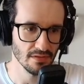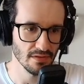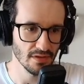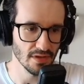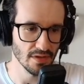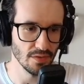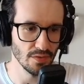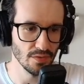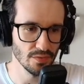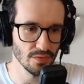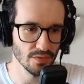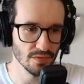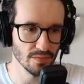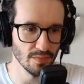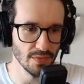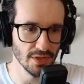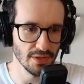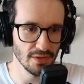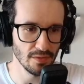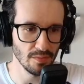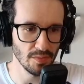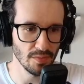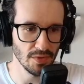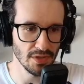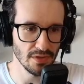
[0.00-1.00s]
I use
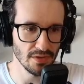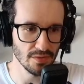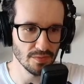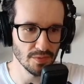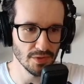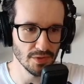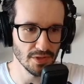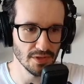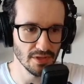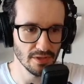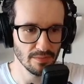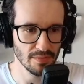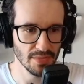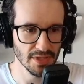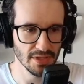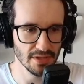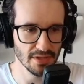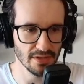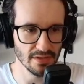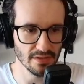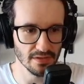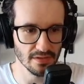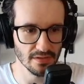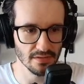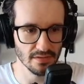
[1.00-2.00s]
Blade PHP
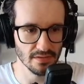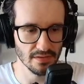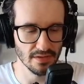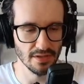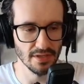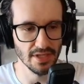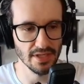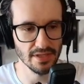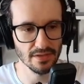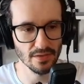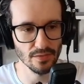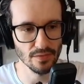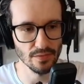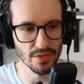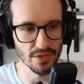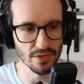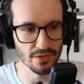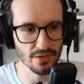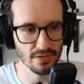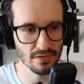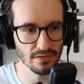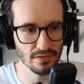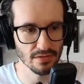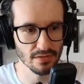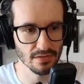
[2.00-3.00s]
template
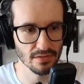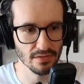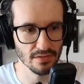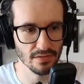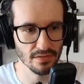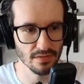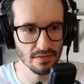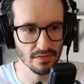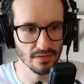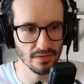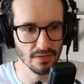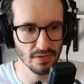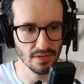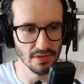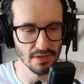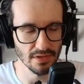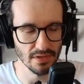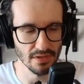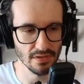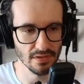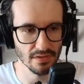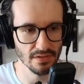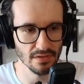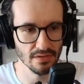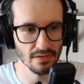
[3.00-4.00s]
language
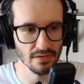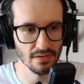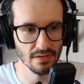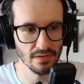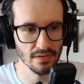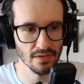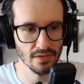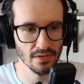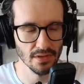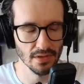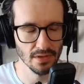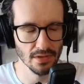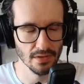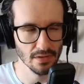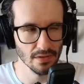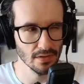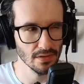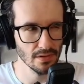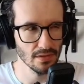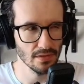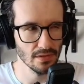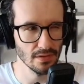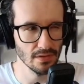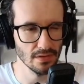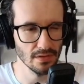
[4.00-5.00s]
in
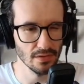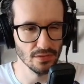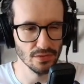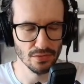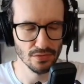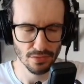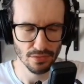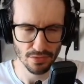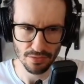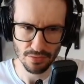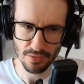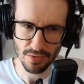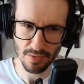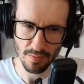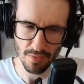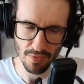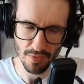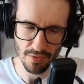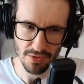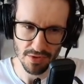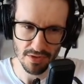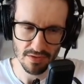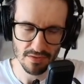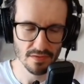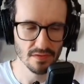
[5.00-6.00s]
2 or 3
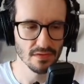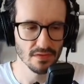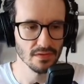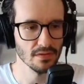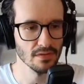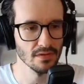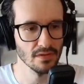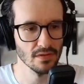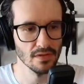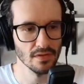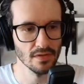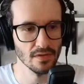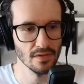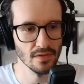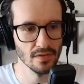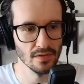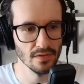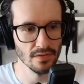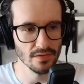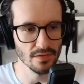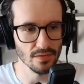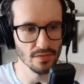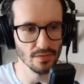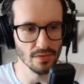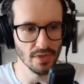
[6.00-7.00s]
projects,
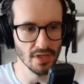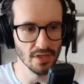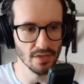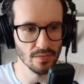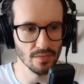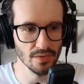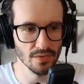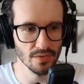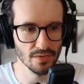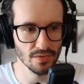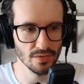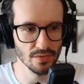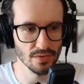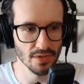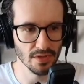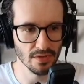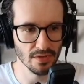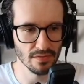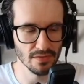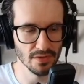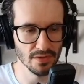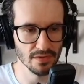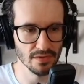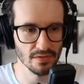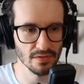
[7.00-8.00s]
so I want to
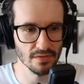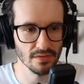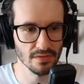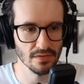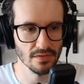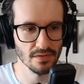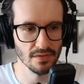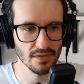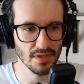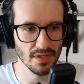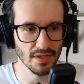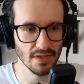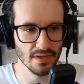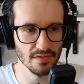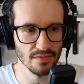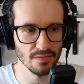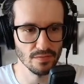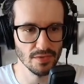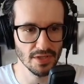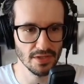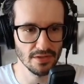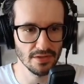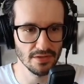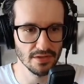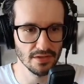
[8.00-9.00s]
have it as
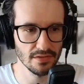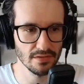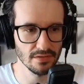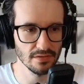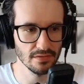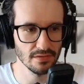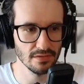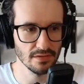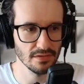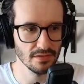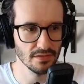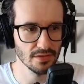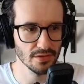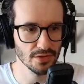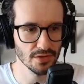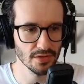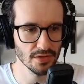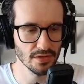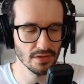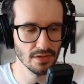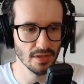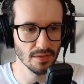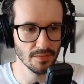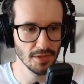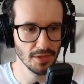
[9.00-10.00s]
well in the
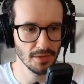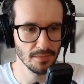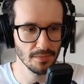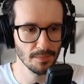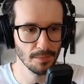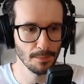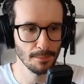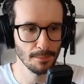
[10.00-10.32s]
Shikigami